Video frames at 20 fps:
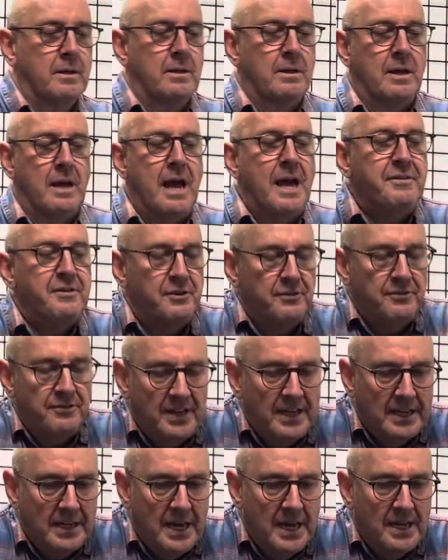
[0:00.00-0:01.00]
Other
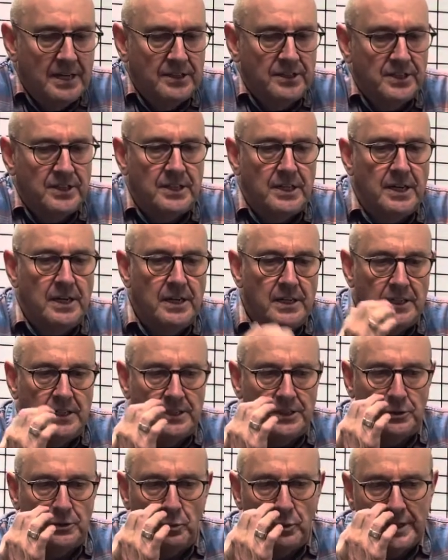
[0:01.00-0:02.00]
thing
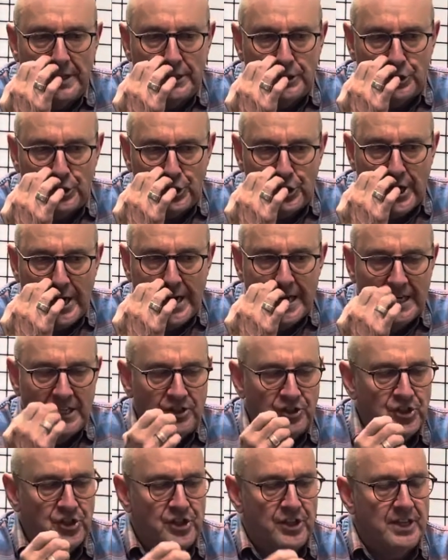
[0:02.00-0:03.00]
is we
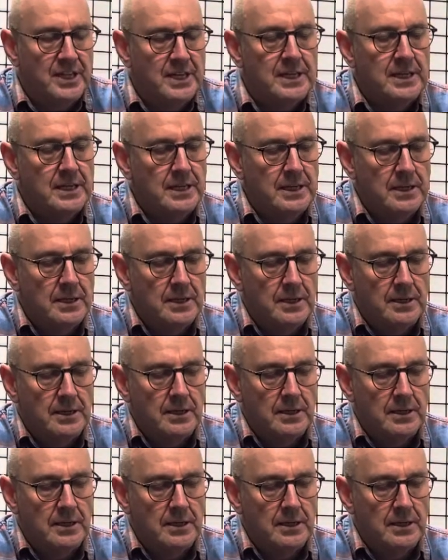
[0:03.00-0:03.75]
changed the